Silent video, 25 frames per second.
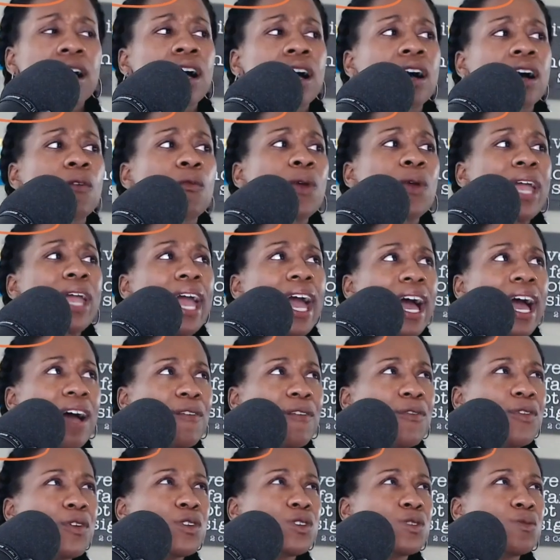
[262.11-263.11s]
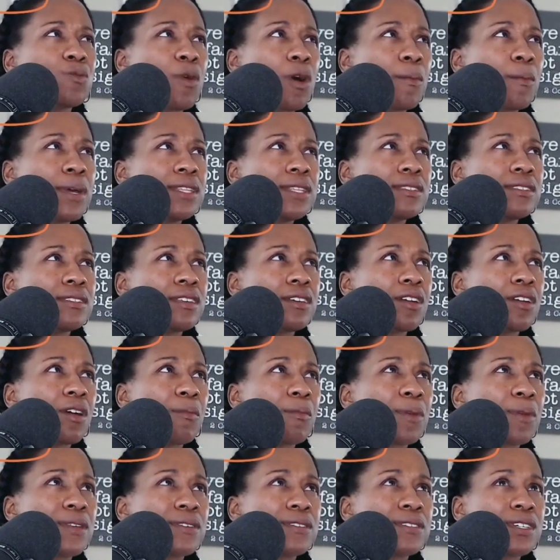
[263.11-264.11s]
We have those moments in our
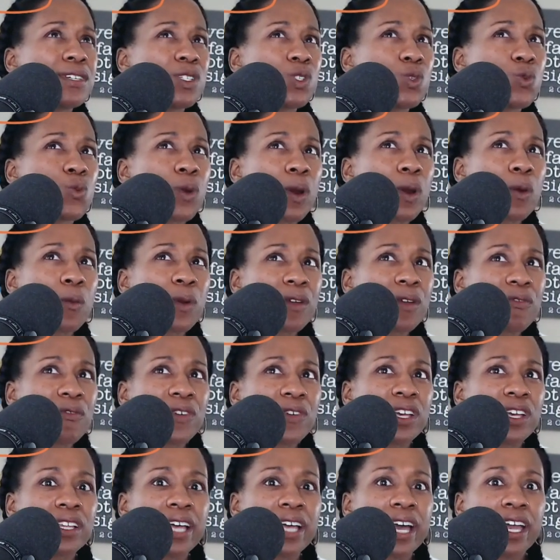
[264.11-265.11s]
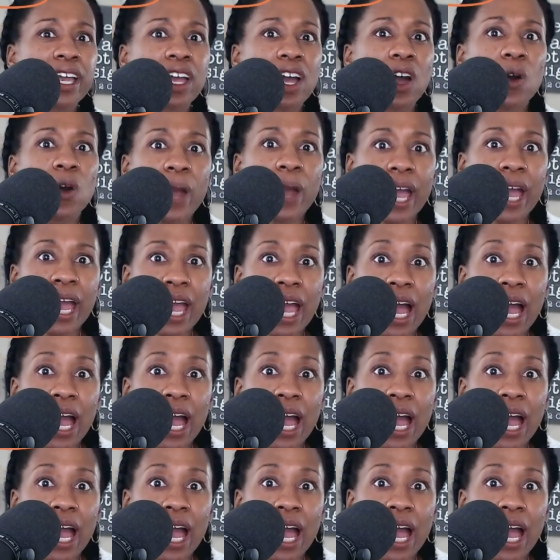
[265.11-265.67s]
business where we feel like, okay,